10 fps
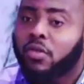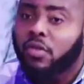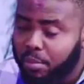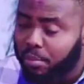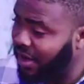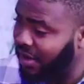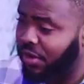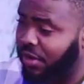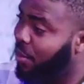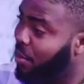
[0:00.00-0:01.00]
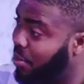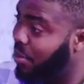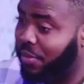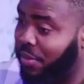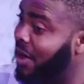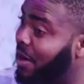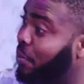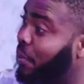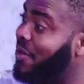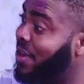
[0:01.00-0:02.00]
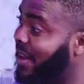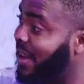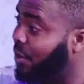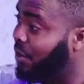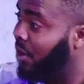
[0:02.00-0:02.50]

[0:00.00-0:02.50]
Some sectors, especially the private sector.